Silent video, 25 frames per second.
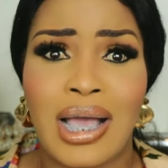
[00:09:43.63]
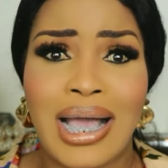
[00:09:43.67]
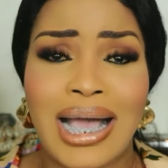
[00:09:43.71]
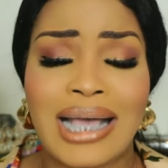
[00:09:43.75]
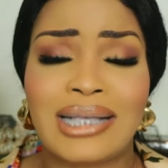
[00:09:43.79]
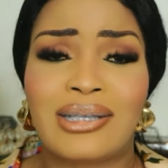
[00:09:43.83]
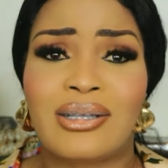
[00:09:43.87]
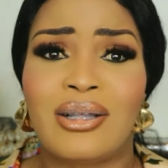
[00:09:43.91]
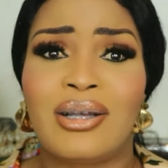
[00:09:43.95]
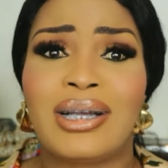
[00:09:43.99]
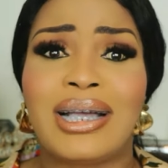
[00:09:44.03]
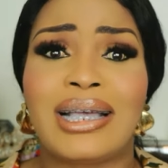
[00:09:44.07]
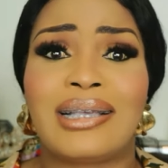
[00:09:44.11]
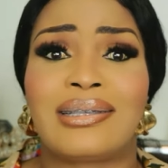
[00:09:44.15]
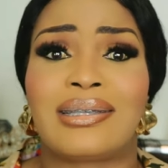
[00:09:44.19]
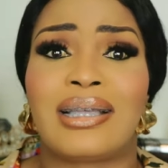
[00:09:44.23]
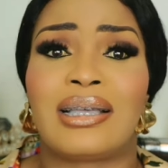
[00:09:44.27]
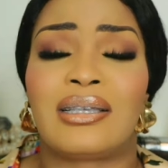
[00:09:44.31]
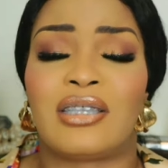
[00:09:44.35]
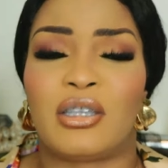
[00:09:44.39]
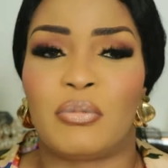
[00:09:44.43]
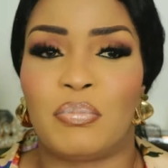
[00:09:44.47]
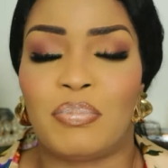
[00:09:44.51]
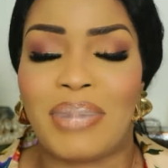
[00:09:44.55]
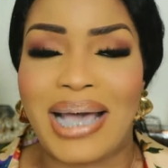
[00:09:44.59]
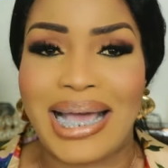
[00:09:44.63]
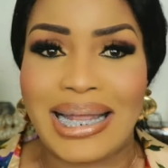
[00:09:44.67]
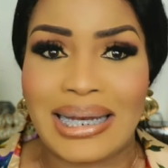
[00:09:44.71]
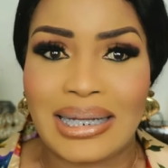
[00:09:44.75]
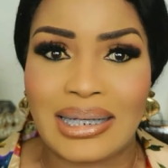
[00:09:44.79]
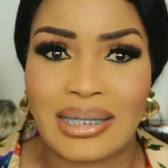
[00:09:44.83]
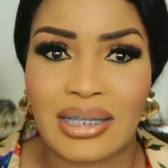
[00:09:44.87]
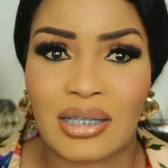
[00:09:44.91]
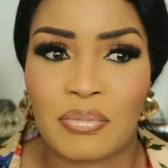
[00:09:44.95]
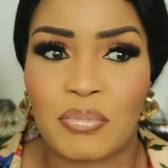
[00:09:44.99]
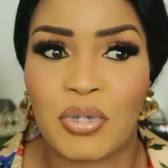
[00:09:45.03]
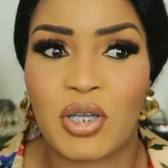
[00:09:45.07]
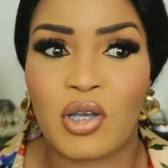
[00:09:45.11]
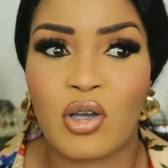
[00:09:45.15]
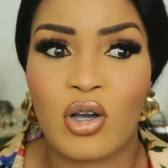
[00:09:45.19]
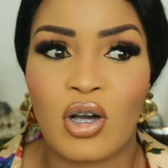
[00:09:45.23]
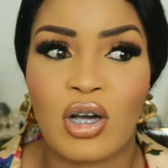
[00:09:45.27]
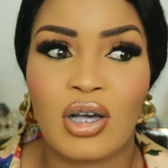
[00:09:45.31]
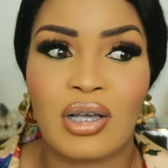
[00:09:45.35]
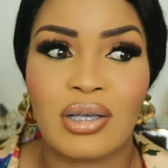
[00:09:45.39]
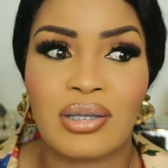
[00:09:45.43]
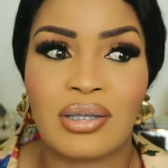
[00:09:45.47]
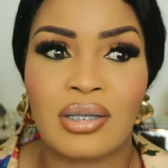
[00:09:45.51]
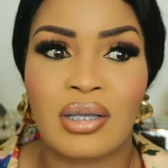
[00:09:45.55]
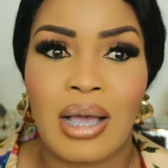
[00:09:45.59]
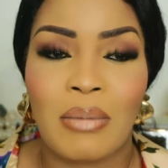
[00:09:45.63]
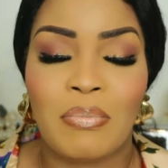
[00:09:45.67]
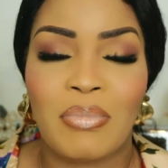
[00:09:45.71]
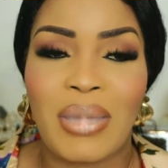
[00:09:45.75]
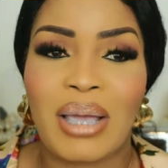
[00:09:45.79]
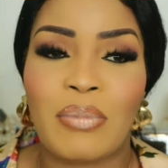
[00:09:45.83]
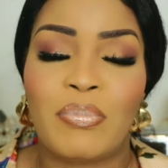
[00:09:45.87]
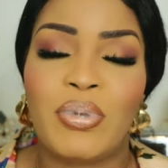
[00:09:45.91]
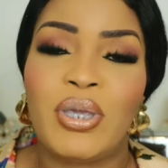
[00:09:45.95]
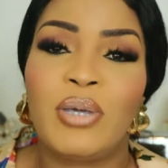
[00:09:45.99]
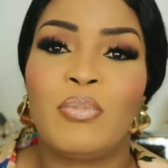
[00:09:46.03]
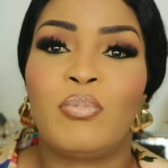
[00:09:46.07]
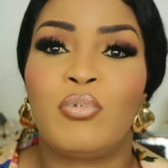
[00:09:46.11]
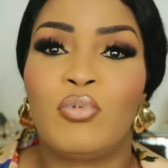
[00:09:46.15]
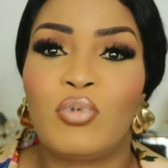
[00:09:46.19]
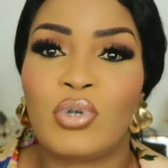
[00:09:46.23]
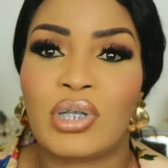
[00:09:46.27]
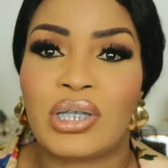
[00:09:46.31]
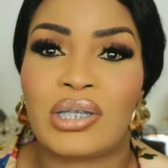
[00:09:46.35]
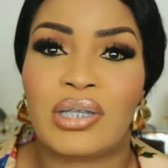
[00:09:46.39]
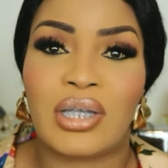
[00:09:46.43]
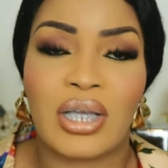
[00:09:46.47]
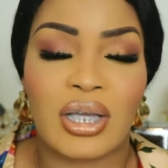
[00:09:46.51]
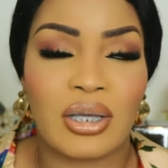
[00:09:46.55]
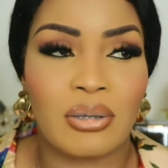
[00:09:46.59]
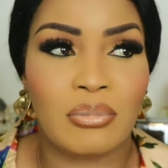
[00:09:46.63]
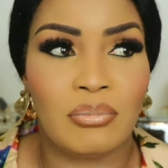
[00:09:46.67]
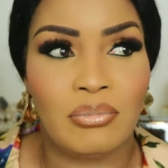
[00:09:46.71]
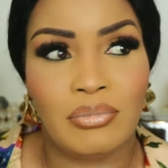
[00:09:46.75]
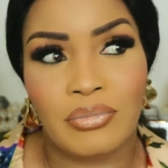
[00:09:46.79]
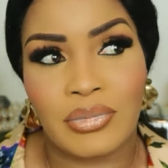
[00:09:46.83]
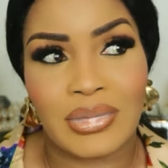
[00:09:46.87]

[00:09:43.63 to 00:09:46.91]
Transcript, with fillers: as long as there's balance, because my people say